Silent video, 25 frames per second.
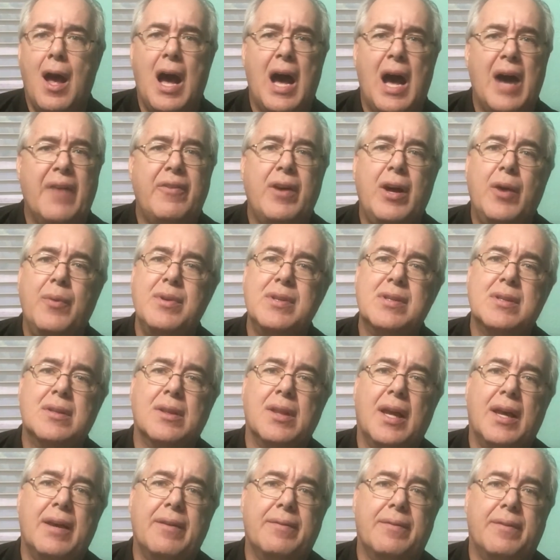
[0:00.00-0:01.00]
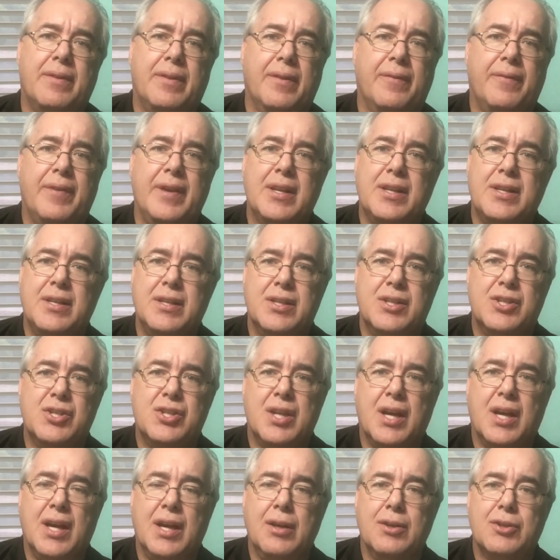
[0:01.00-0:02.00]
I've always loved the vintage
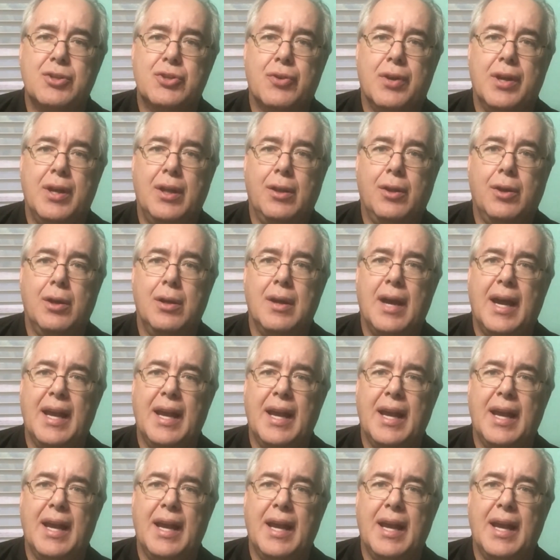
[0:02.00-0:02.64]
style trailer.